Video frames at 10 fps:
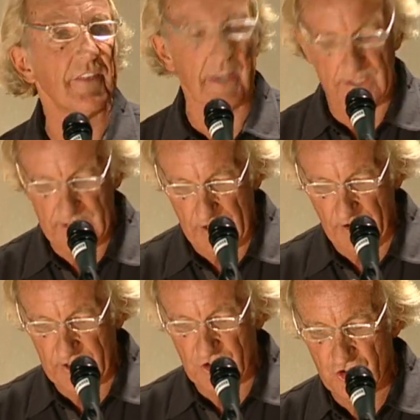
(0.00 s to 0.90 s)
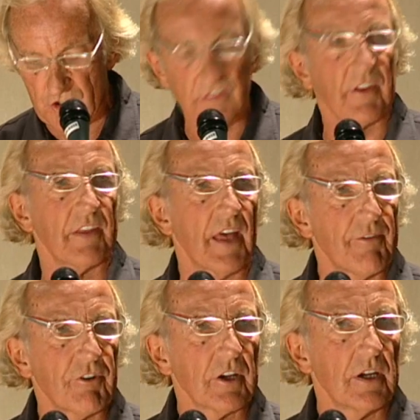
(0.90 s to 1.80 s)
and their courage. South
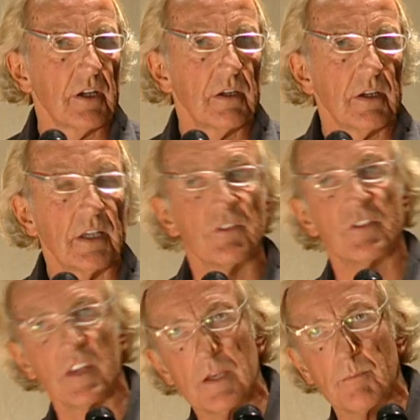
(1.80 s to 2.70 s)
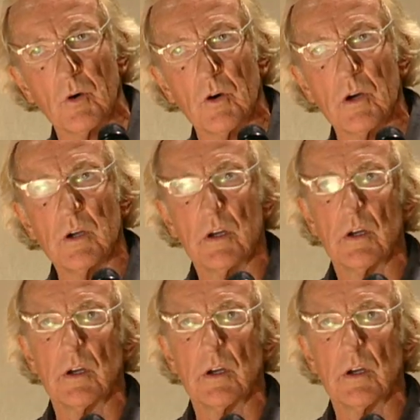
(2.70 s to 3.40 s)
Africa, East Timor,